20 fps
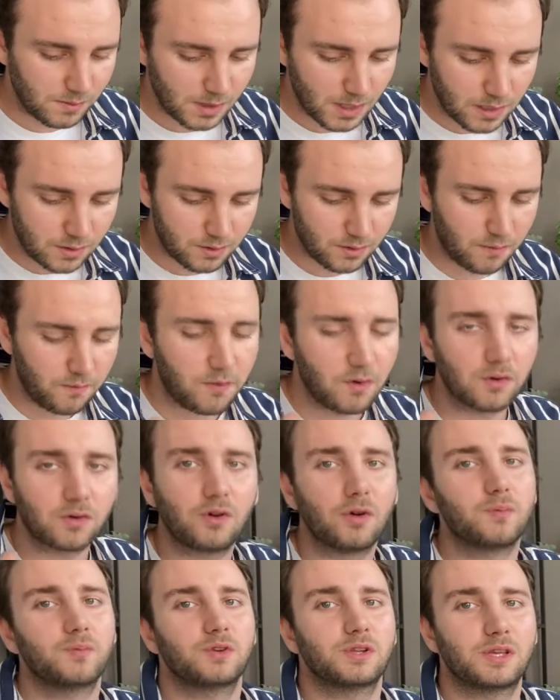So for
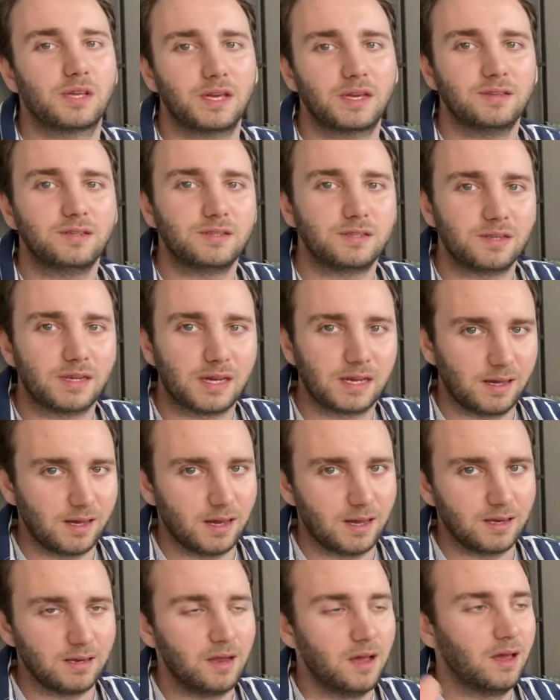communication,
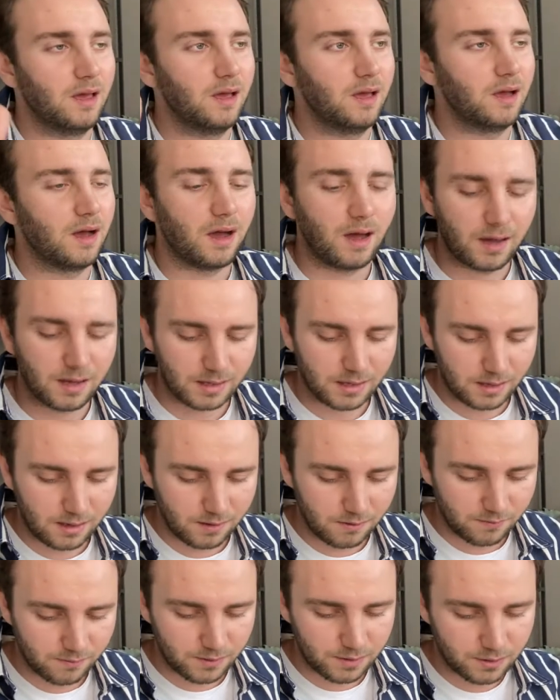again, I
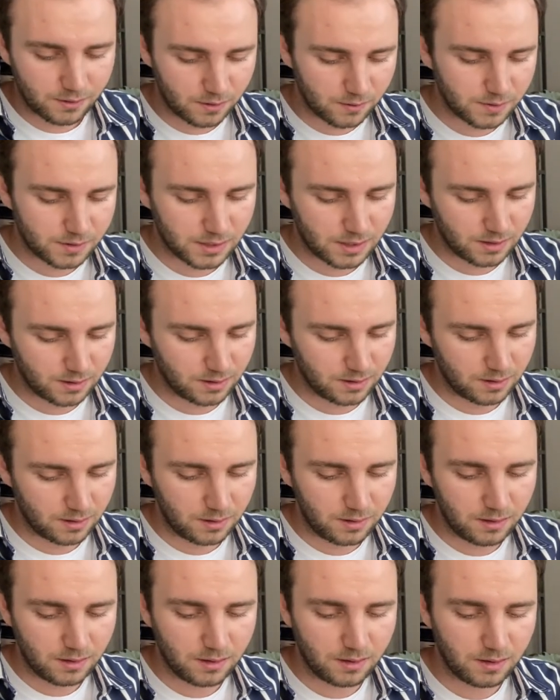give GrowJungle
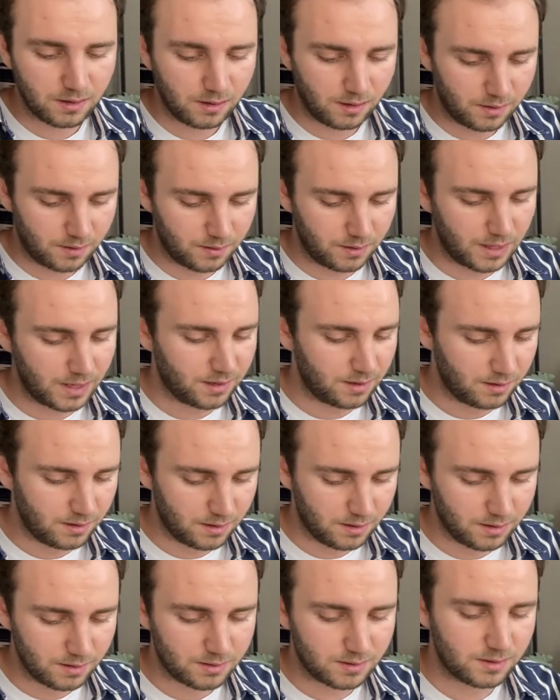
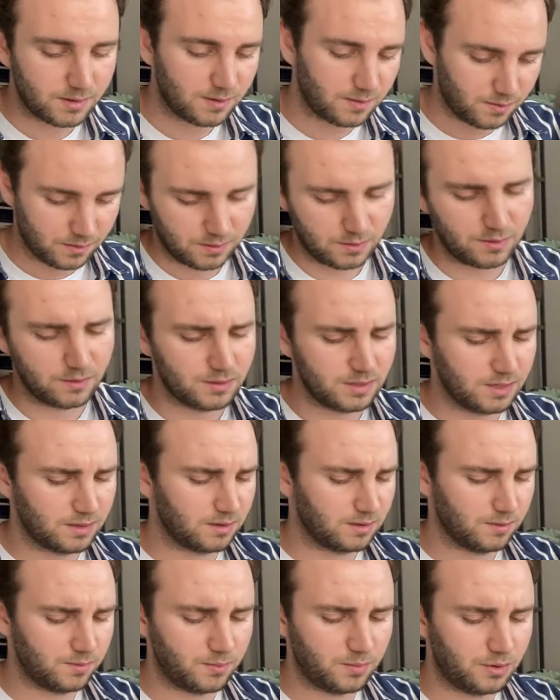Netherlands,
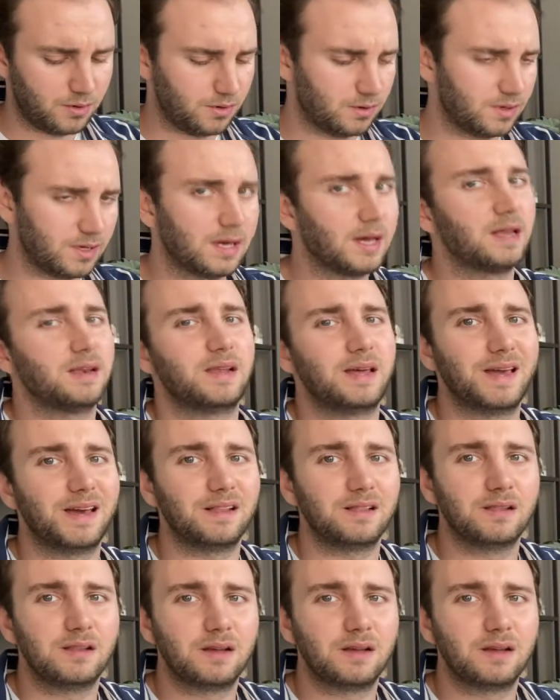GrowJungle.nl